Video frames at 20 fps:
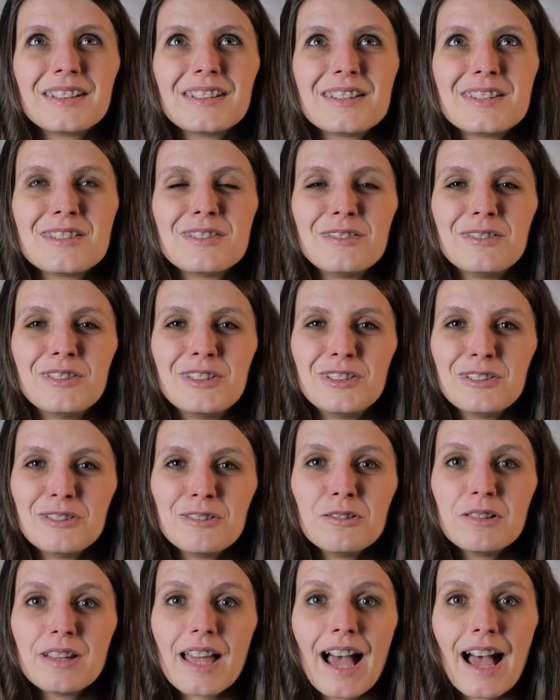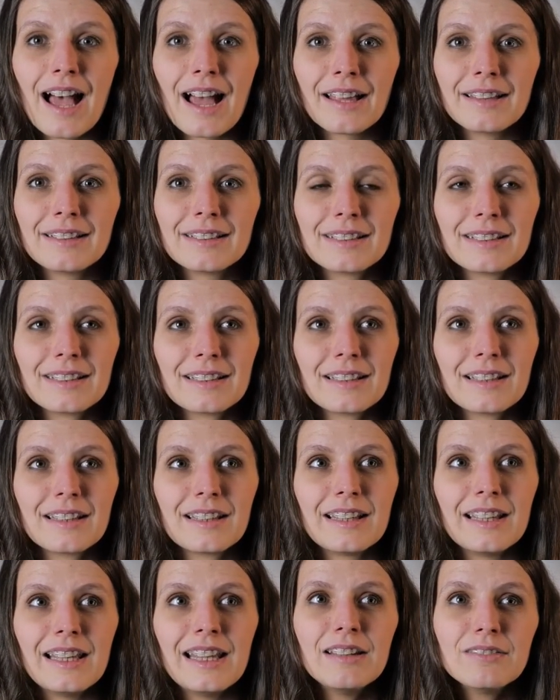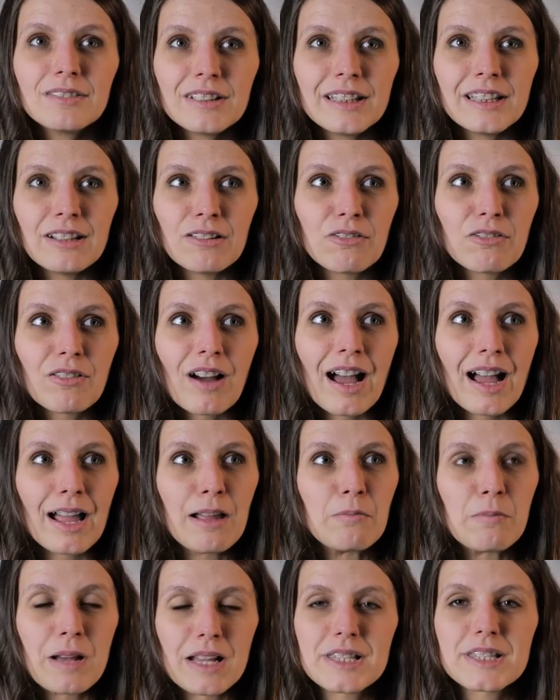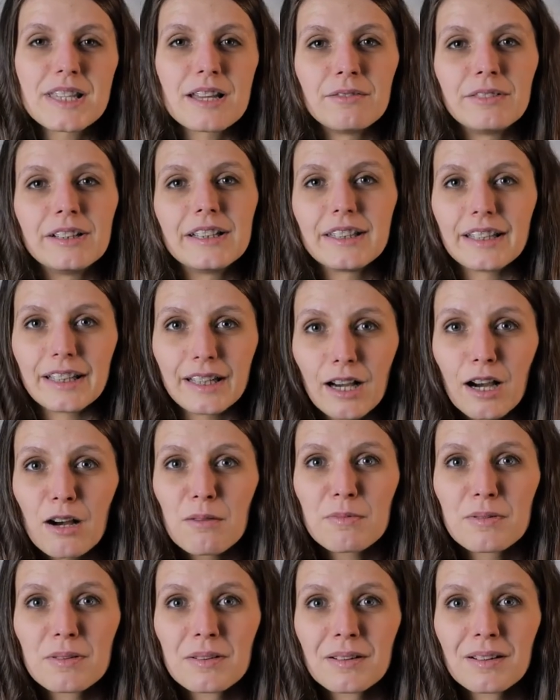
to do that even if I messed everything up.